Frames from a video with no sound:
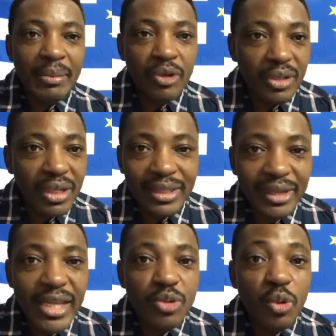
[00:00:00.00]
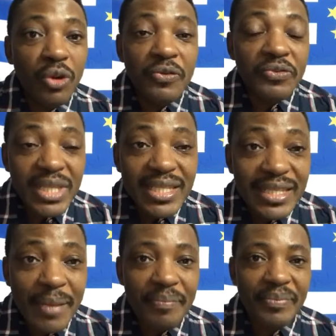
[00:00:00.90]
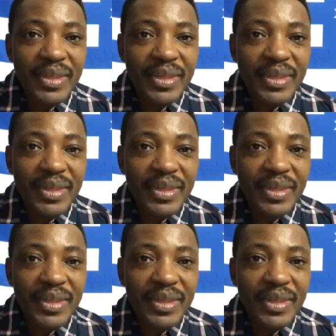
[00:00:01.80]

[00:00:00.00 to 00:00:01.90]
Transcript: I'm not trying to convince them.